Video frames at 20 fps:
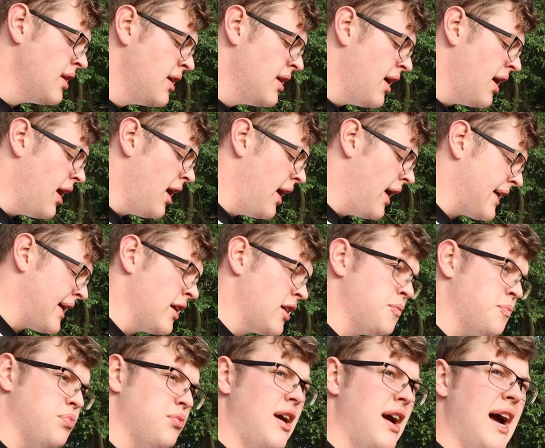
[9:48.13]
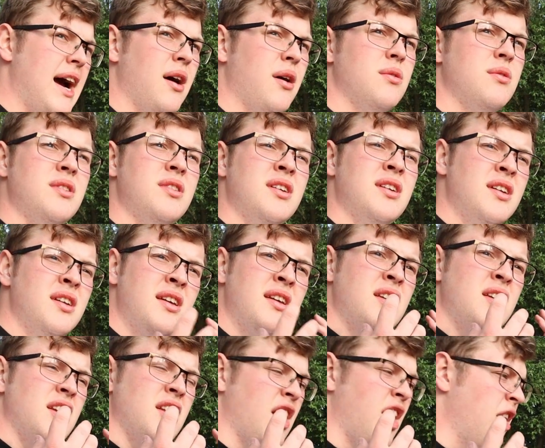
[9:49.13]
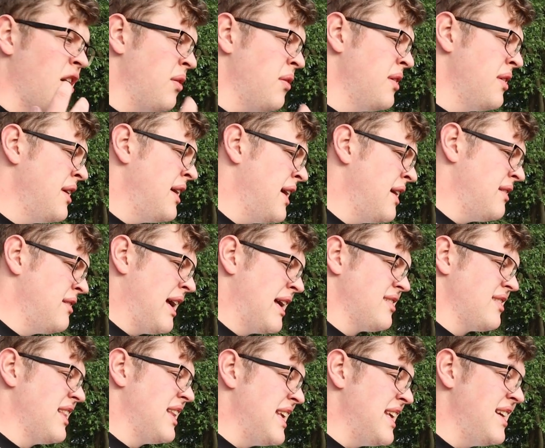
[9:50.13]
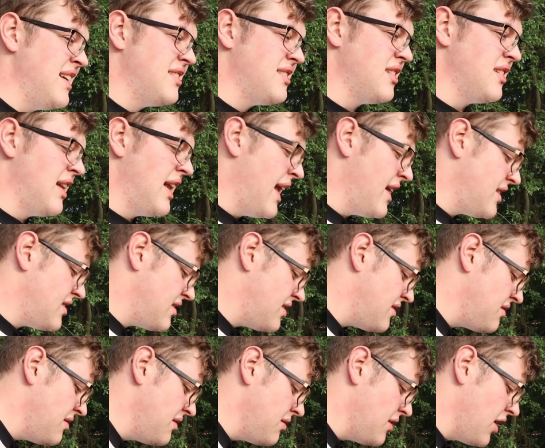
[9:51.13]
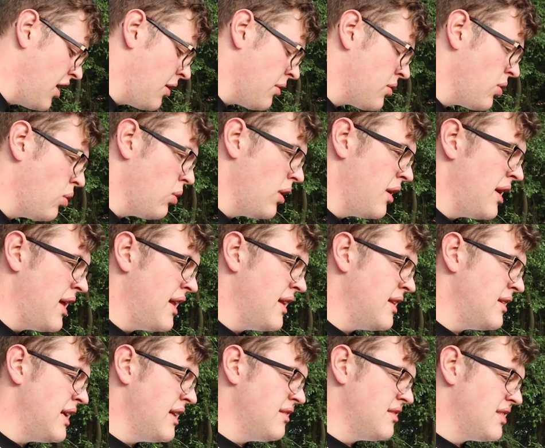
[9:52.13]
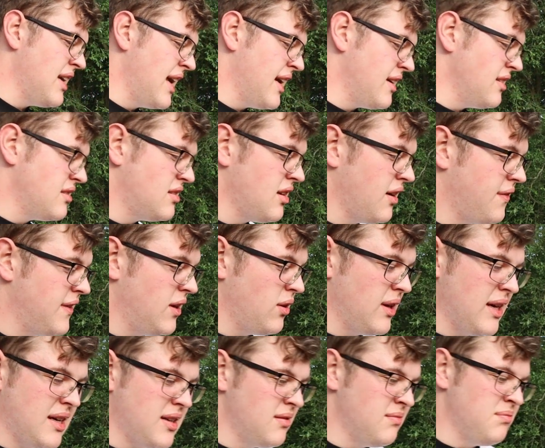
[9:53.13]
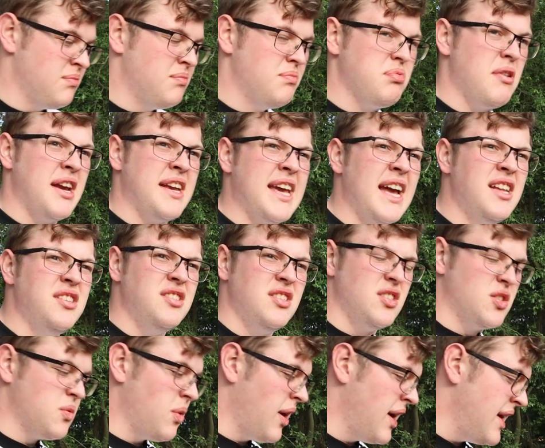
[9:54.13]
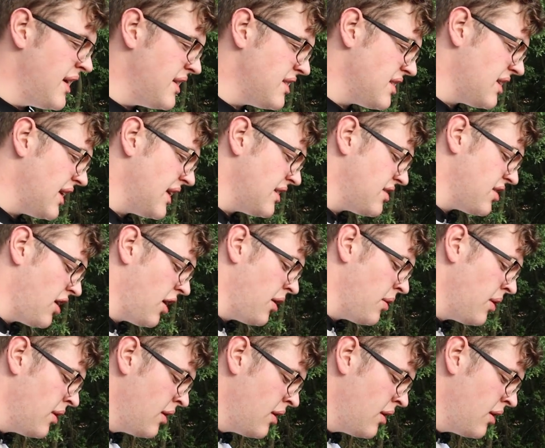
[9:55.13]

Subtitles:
it gets brown, you know, it has leaks and lets, you know, coolant intake and stuff, and it can break engines quite easily. So,